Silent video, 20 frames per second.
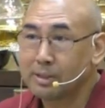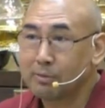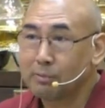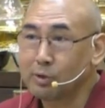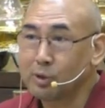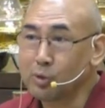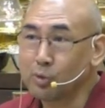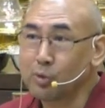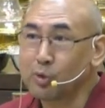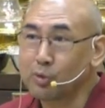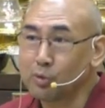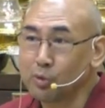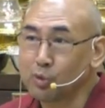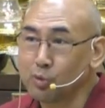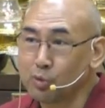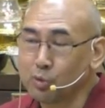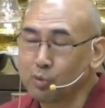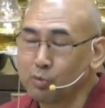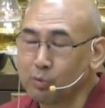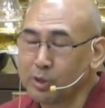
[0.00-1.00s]
when
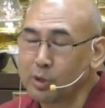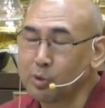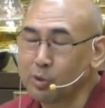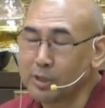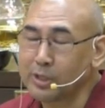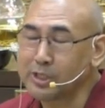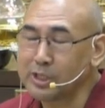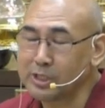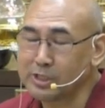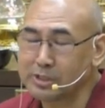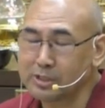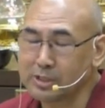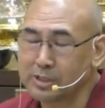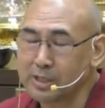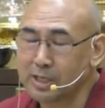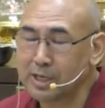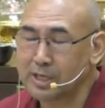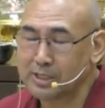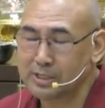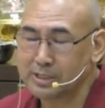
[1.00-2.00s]
you are in the
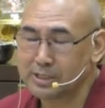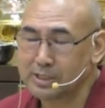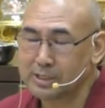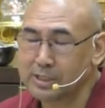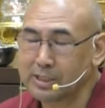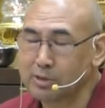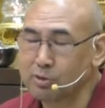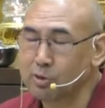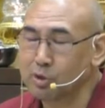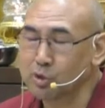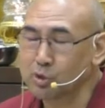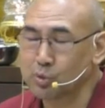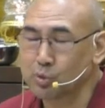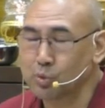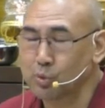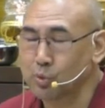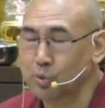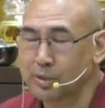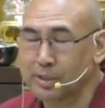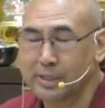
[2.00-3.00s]
class, in your
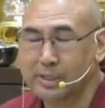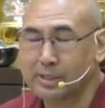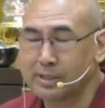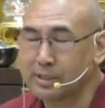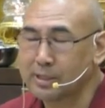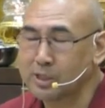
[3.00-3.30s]
school, right?